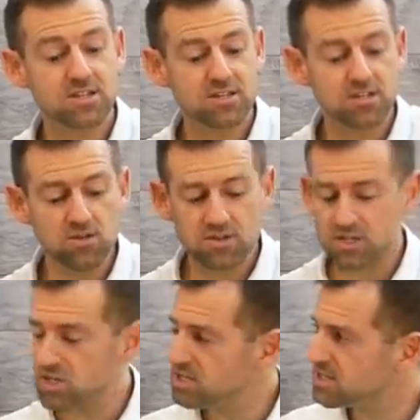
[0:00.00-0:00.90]
to do
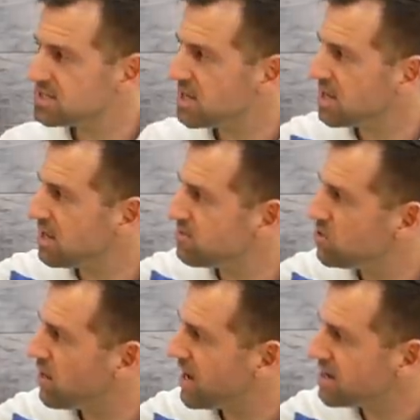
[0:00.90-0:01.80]
that. Jesus said, If
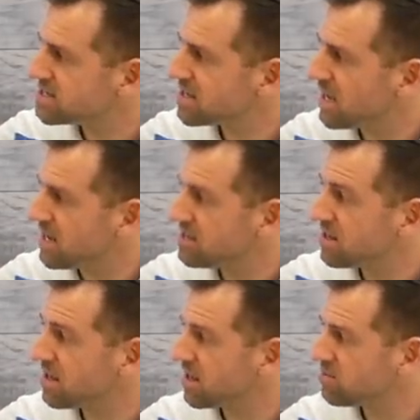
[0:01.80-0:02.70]
you ask
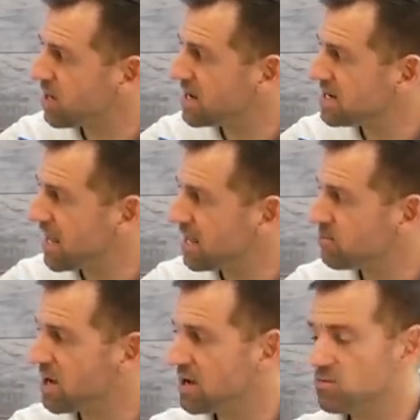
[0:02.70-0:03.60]
anything in my
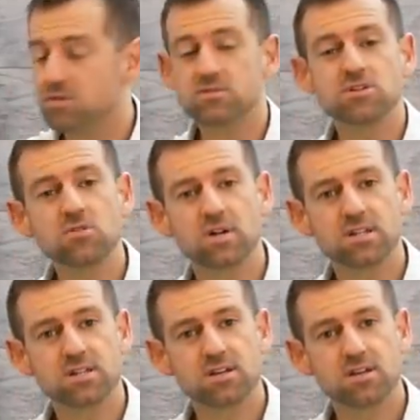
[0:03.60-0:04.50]
name, I will do
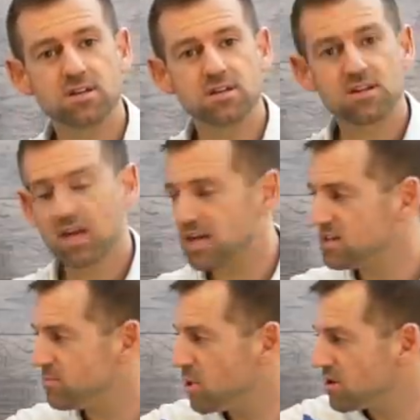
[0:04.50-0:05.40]
it. Okay,
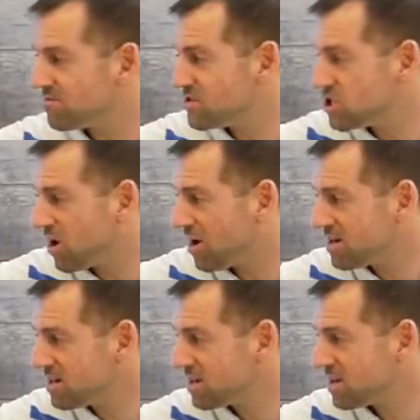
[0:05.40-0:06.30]
in the book of
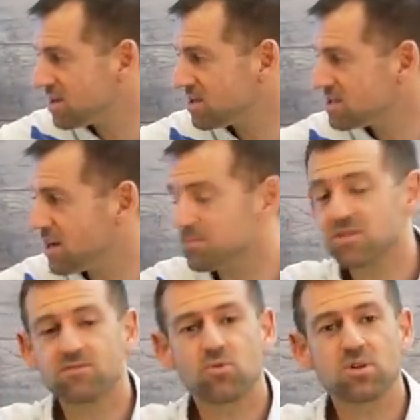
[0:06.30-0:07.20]
John,
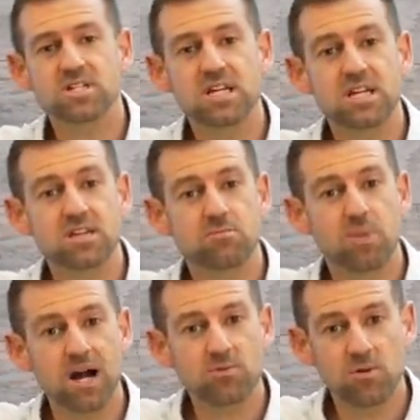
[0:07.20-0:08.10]
chapter 14 in the
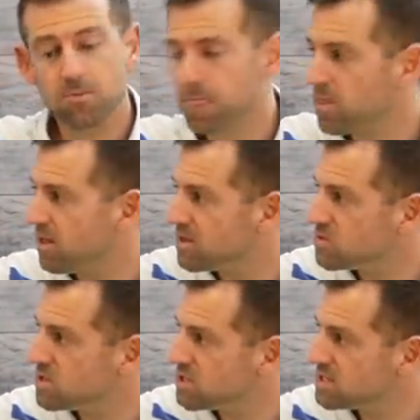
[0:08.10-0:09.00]
Bible. Okay,
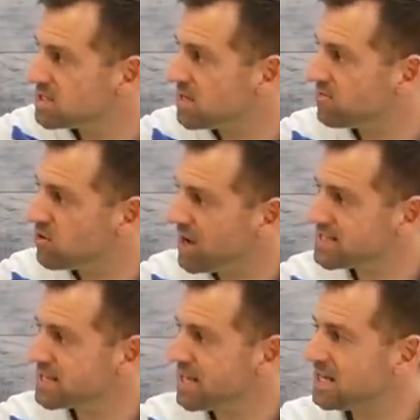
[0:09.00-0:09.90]
that's what Jesus said. If you
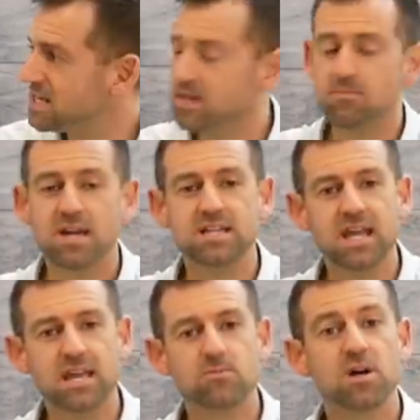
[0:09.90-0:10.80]
ask anything in my
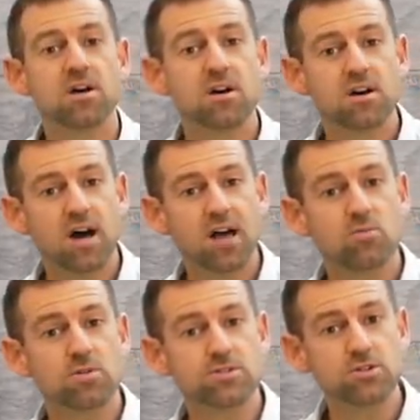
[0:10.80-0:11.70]
name, I
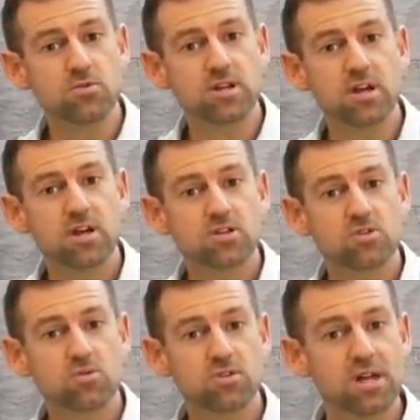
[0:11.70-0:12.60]
will do it.
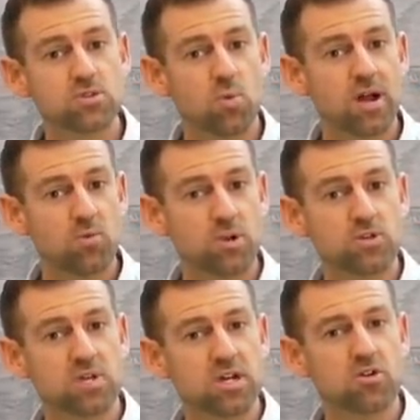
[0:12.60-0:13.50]
So that's why when
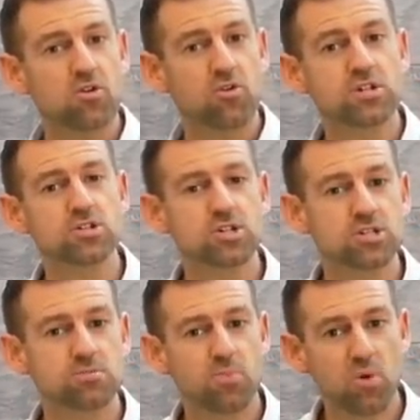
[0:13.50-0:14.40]
you hear
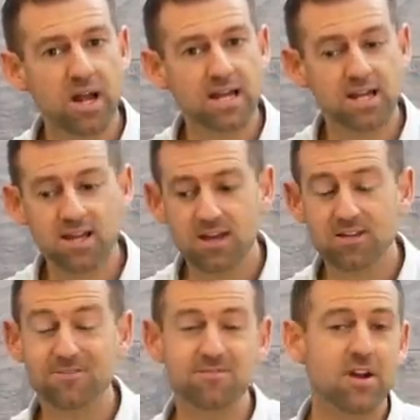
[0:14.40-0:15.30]
Christians pray,
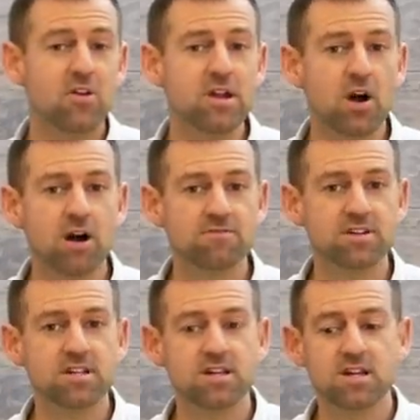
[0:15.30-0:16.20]
very
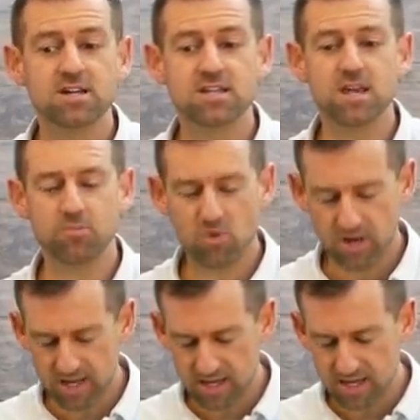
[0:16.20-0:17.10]
often they
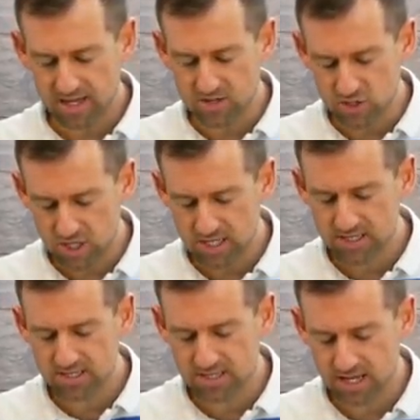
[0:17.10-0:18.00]
pray in
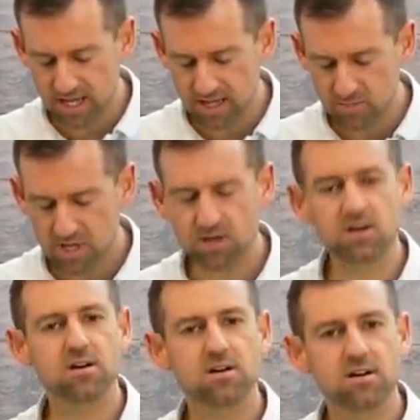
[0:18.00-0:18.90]
Jesus' name,
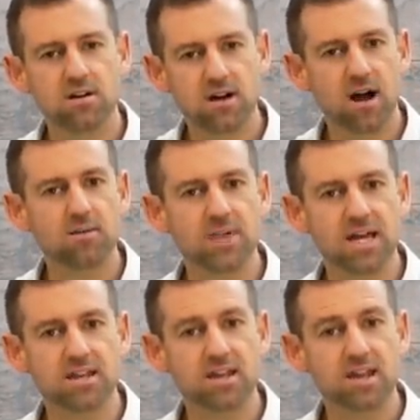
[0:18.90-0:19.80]

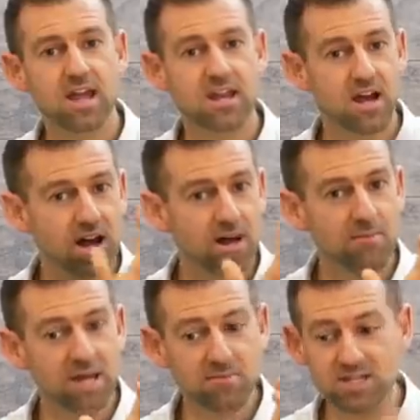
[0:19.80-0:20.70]
Amen. And
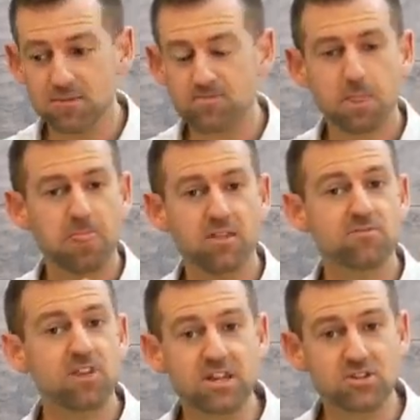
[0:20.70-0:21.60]
Amen means
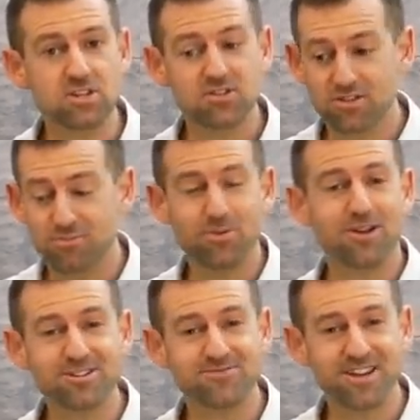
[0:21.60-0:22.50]
it's finished. The
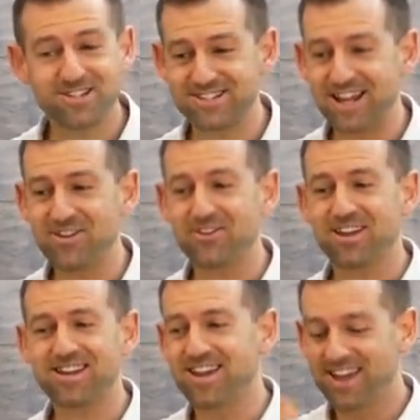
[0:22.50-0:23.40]
prayer is finished. Now you
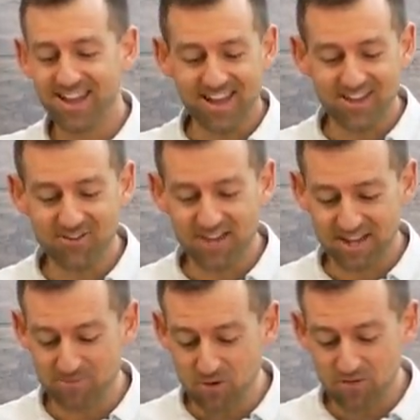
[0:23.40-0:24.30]
can you
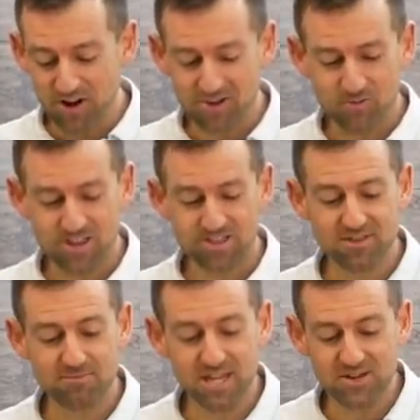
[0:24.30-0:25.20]
can move on with
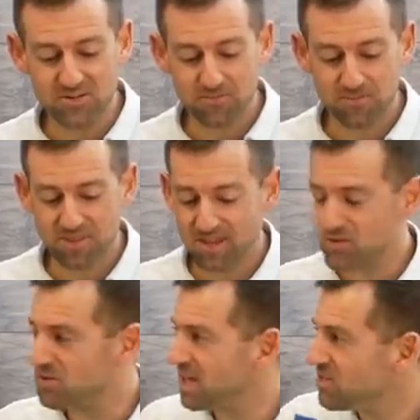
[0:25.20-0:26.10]
the meal. Okay,
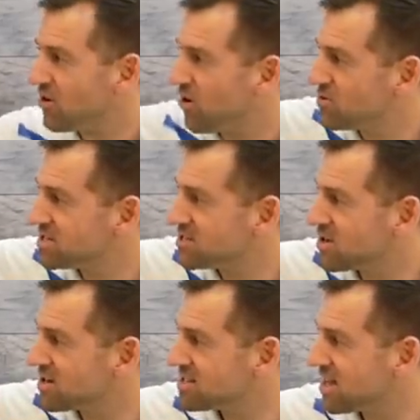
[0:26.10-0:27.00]
so then the host is
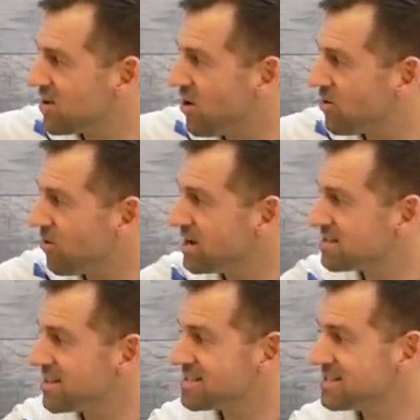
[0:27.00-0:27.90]
gonna say, All right,
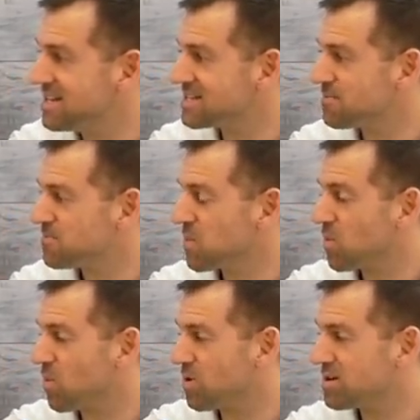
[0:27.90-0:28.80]
let's eat
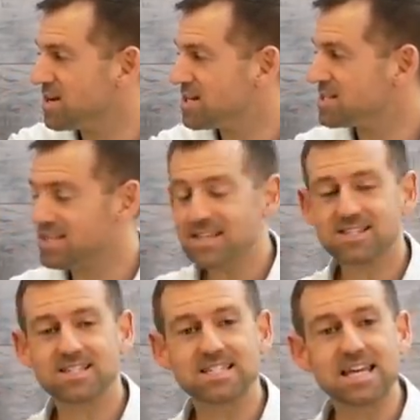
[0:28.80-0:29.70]
or
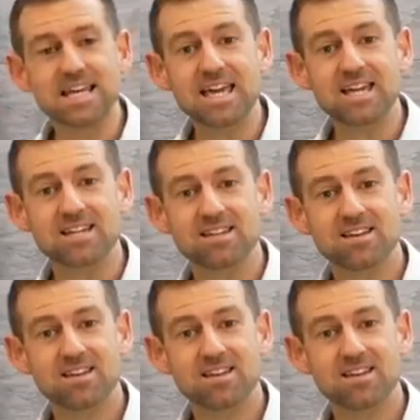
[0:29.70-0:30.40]
let's dig in.